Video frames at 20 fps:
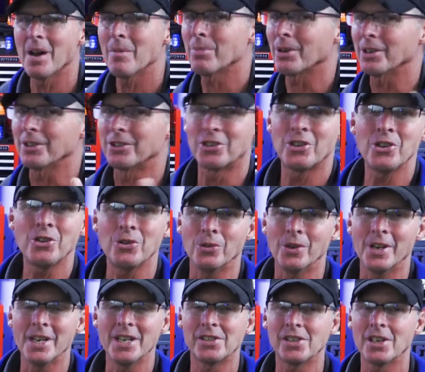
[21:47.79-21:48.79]
number
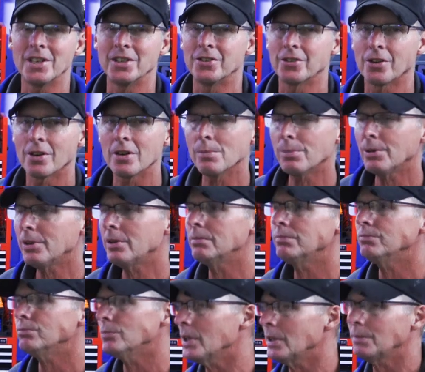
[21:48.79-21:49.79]
2, is it durable?
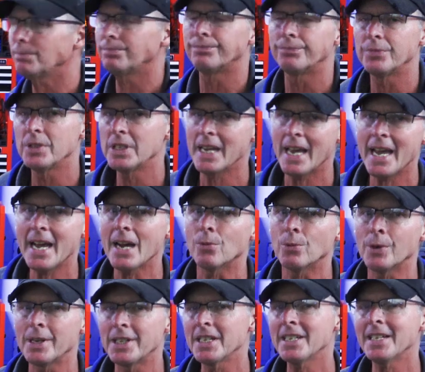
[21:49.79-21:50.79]
Well, yeah,
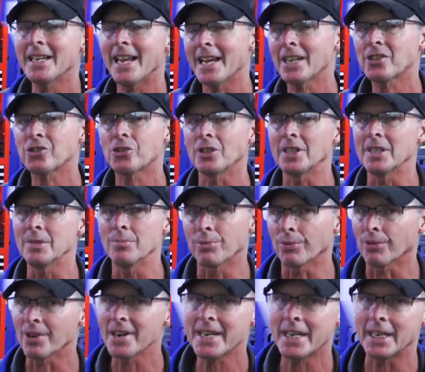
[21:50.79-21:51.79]
we didn't actually
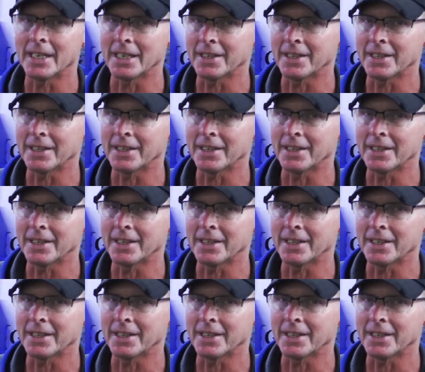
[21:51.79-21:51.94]
break